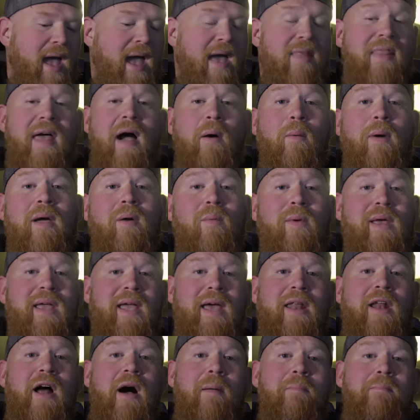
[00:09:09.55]
And that way we
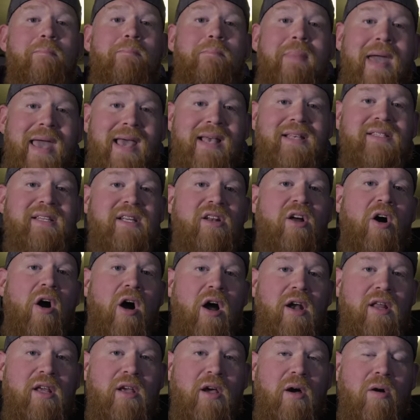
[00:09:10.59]
get amazing
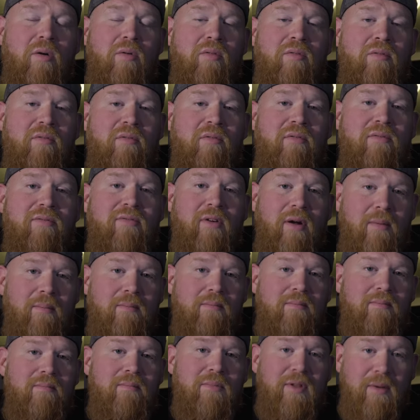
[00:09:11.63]
audio
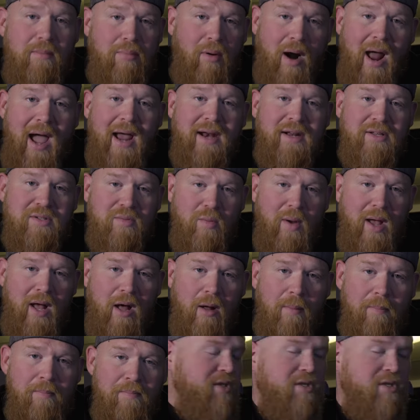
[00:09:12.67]
from the bride as well.